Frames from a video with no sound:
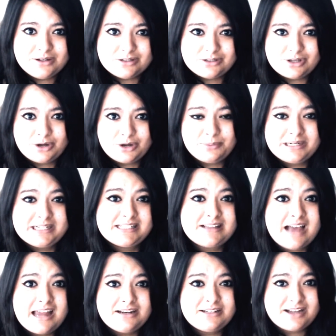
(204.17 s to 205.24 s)
So we
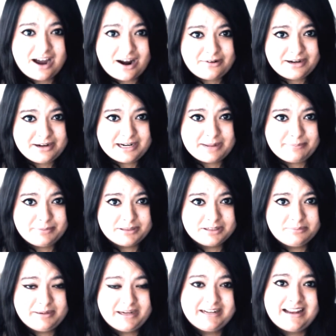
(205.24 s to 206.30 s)
decided to hurry it up a
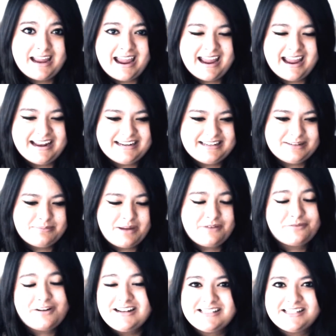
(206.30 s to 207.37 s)
little bit, and my
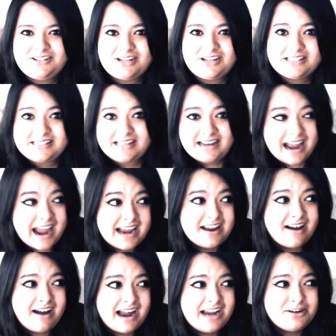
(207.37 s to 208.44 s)
friend suggested,
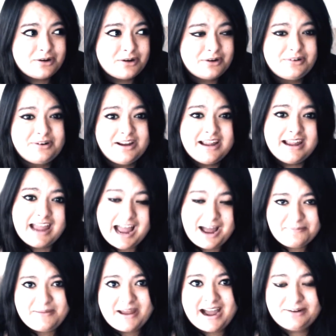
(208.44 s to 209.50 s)
hey, I know, how
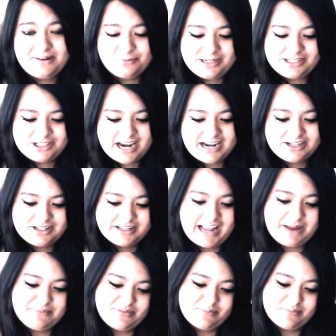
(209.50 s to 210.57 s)
about we change the
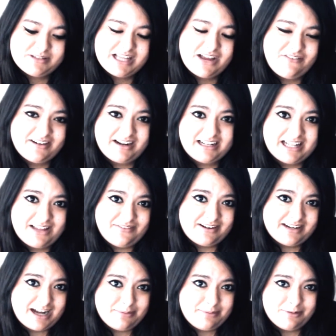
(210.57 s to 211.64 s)
game from
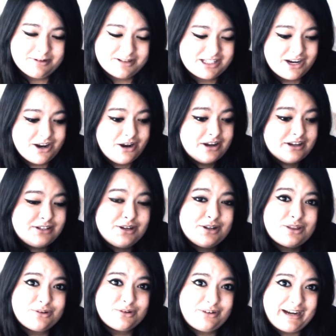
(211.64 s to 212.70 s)
7-11 doubles to
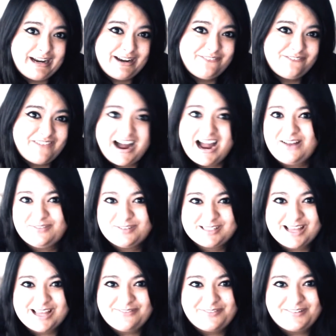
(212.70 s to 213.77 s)

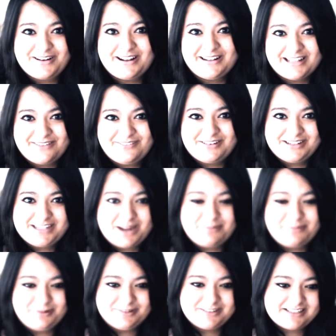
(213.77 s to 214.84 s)
3-5-7-11
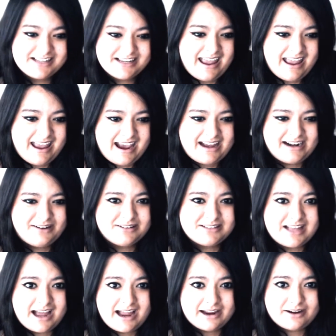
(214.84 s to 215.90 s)
doubles? And I was
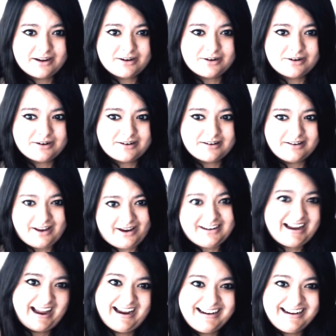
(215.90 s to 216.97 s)
like,
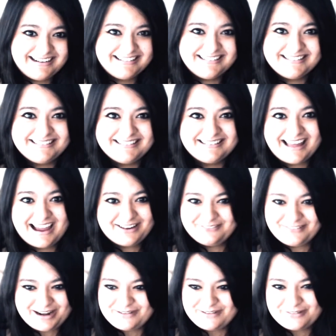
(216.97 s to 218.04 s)
okay, like
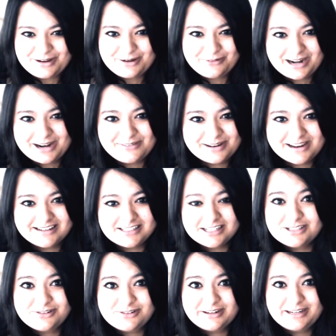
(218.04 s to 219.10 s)
whatever gets
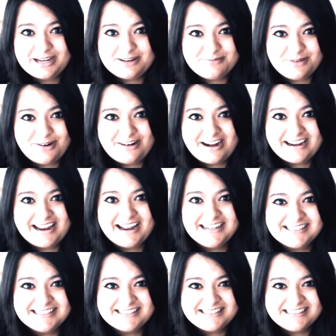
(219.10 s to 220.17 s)
us drinking more, I
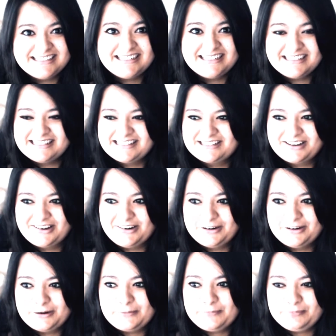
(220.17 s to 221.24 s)
guess.
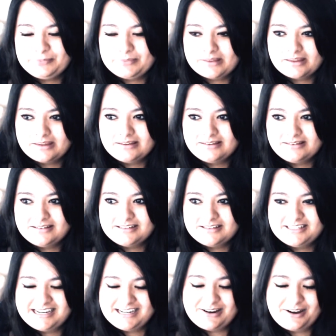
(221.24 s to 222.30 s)
So
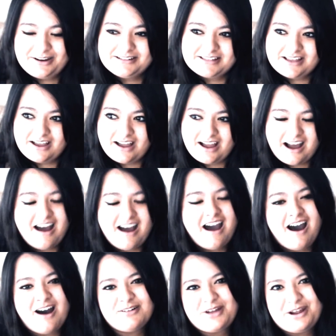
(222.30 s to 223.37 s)
she goes,
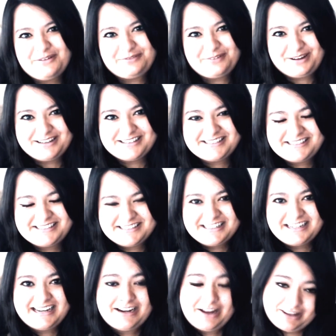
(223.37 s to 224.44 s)
I'll go first.
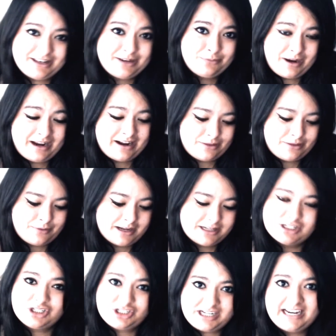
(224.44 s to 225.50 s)
In other
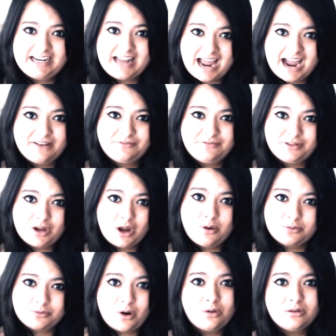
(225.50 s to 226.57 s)
words, she'd have the go
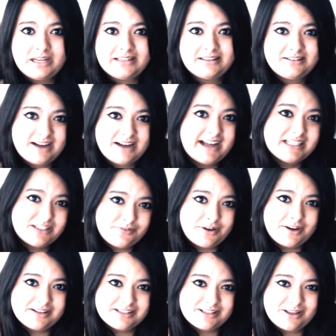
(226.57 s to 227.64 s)
at rolling the dice
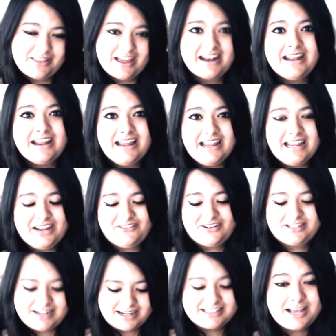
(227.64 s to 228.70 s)
first, so that if
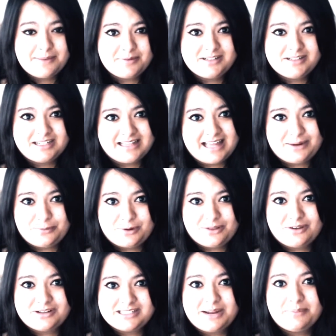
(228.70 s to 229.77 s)
it does happen to land on one of
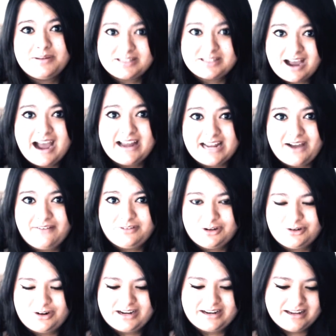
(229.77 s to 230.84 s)
those numbers, I'd have to
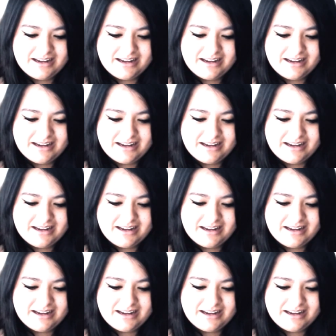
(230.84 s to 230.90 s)
drink.